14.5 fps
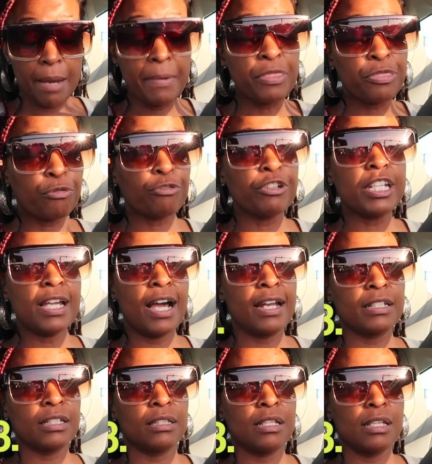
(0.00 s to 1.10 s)
Number three
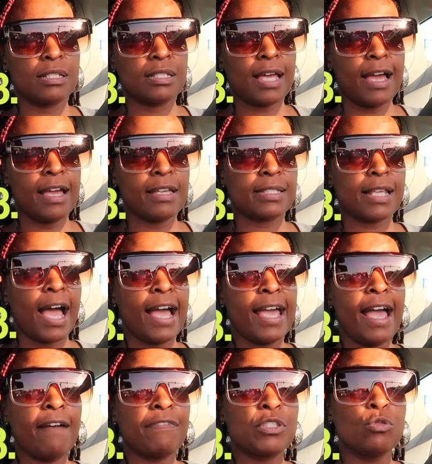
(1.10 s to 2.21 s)
on the list is I
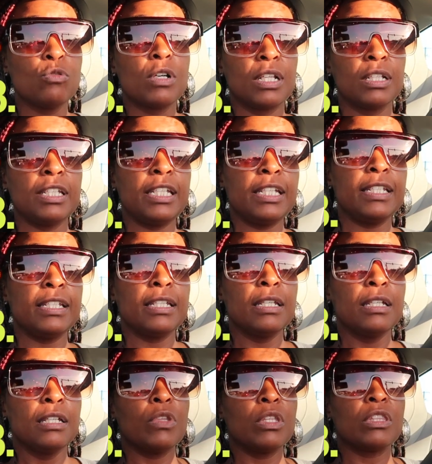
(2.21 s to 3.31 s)
have to clean
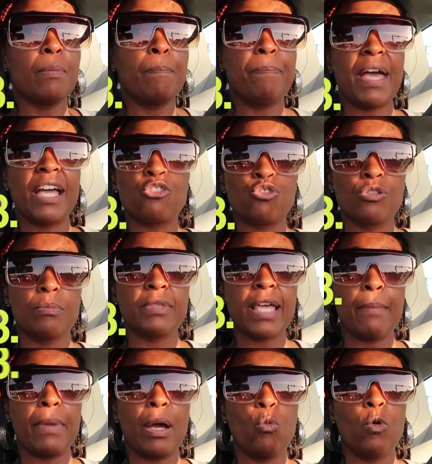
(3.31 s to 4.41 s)
the bedroom
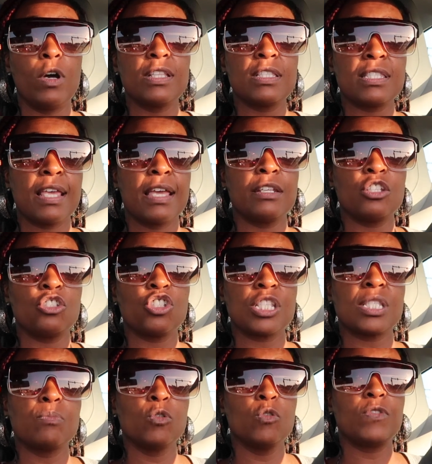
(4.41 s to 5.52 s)
that my one tenant
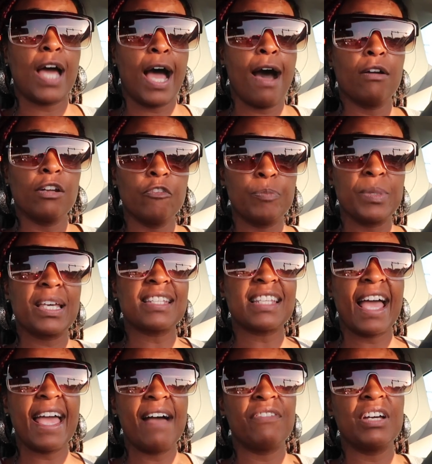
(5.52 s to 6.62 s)
just moved out of because
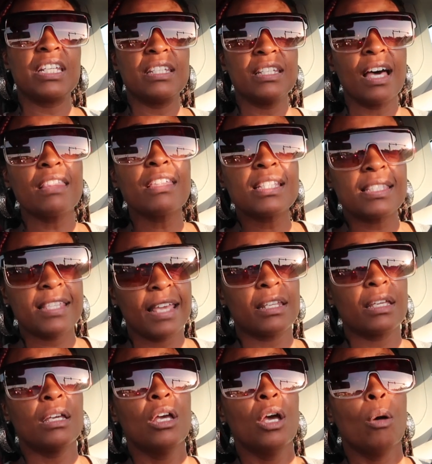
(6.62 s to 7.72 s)
I have another
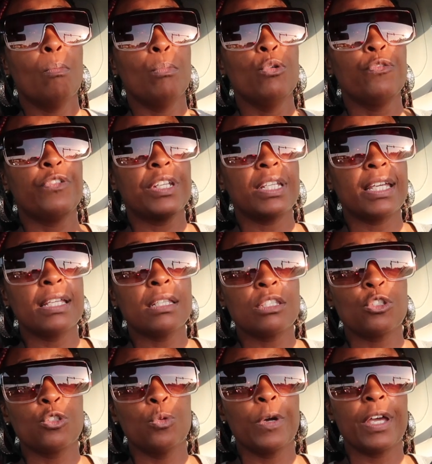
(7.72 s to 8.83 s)
tenant moving
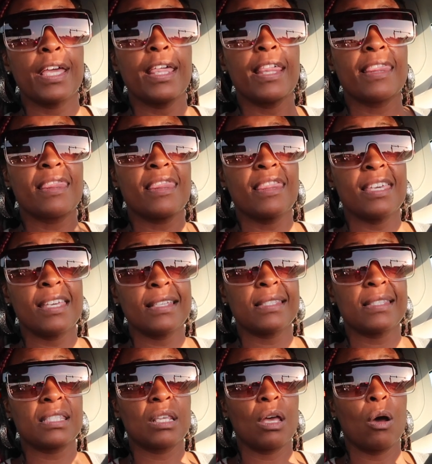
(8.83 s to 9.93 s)
into it
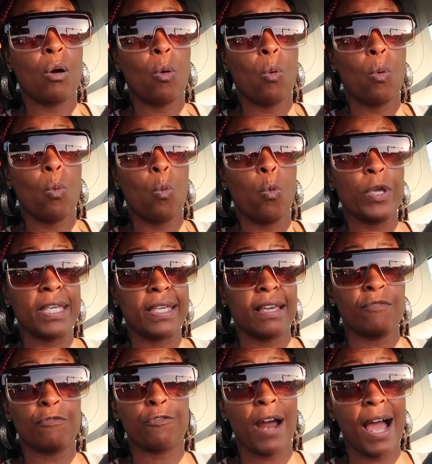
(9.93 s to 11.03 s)
this
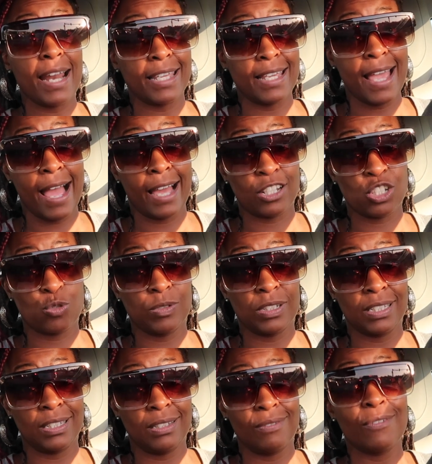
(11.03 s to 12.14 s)
weekend, Friday
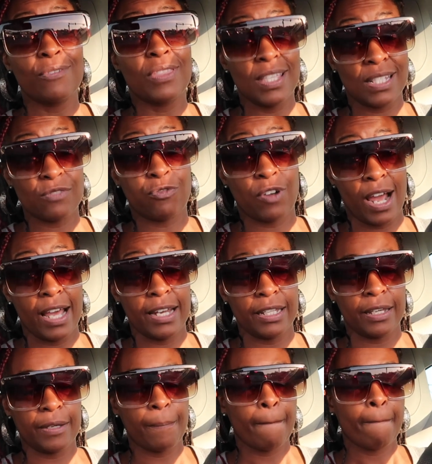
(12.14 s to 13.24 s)
actually. This Friday.